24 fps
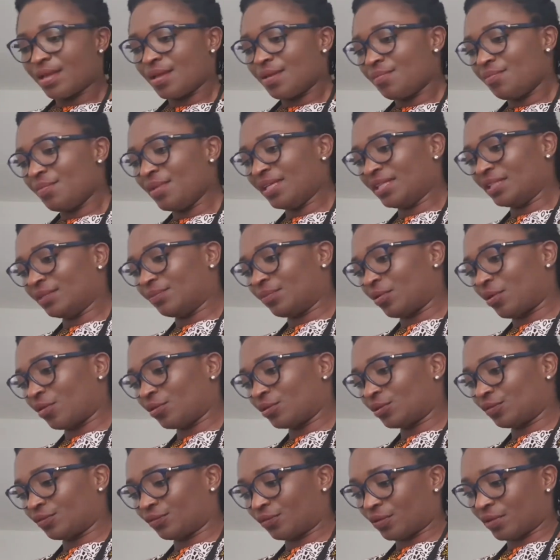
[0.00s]

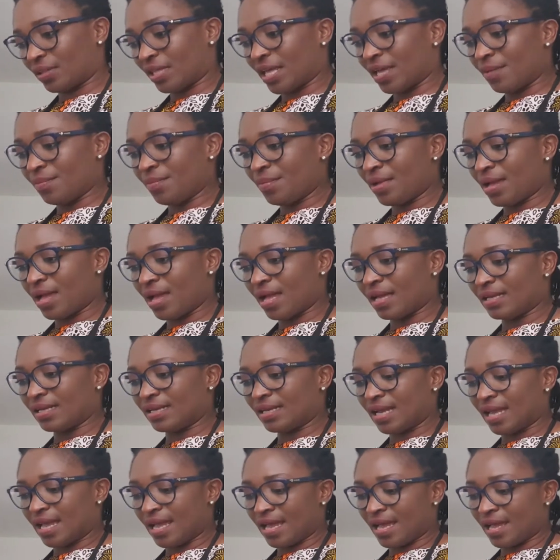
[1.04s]
meatballs for them,
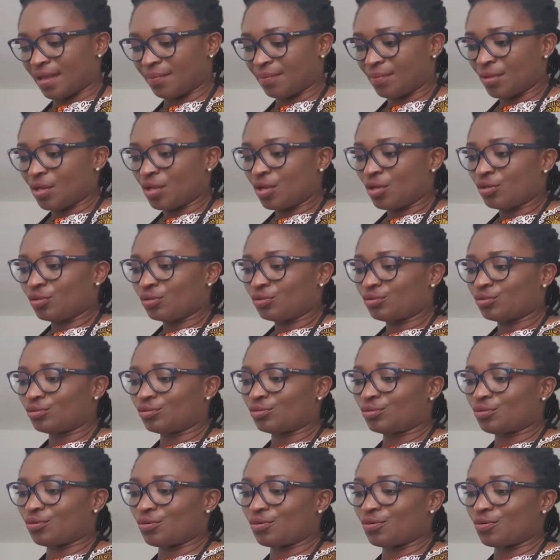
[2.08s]
and
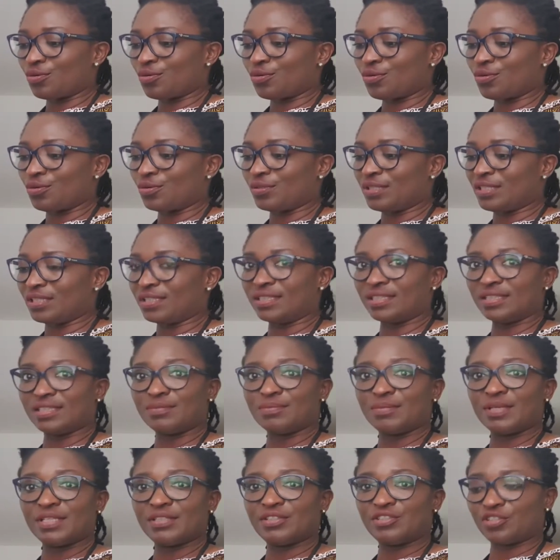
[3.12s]
so this is
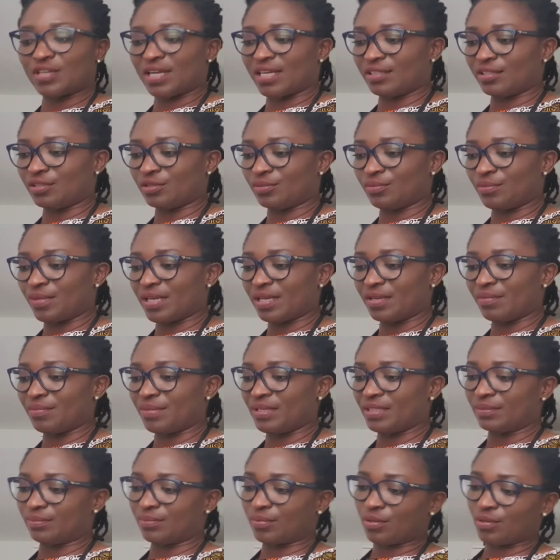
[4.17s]
me trying to make
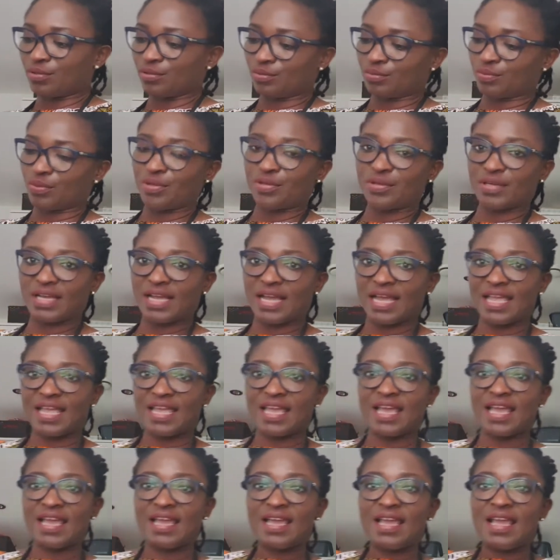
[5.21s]
meatballs. What you can
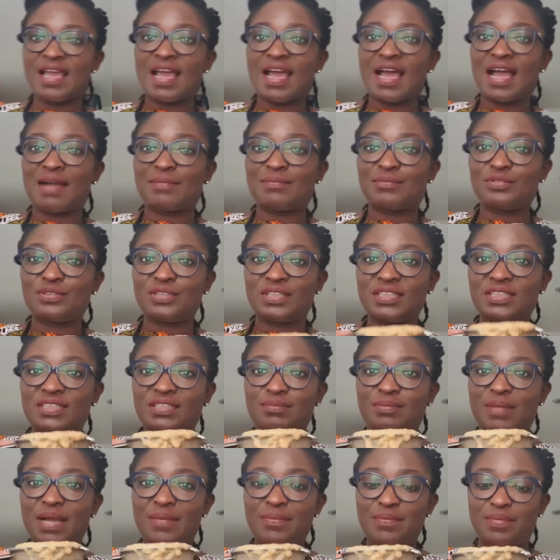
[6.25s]
hear, this is
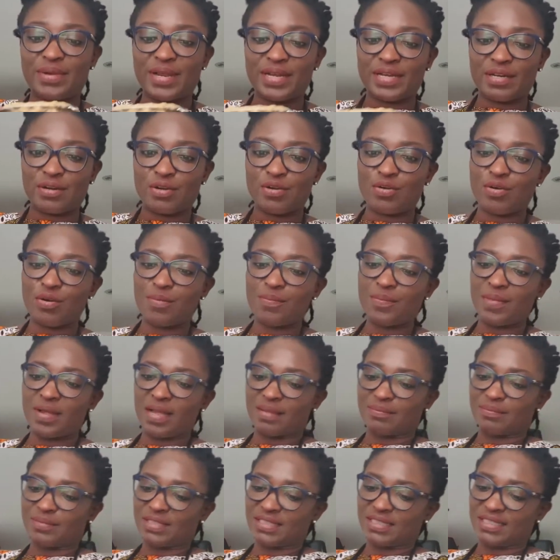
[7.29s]
my breadcrumb.
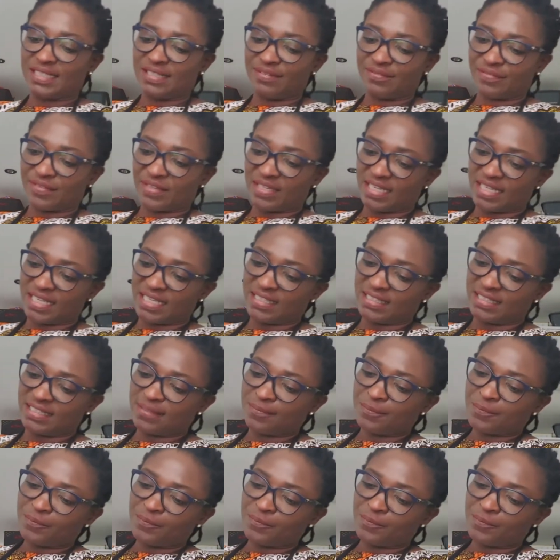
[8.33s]
I'm sieving it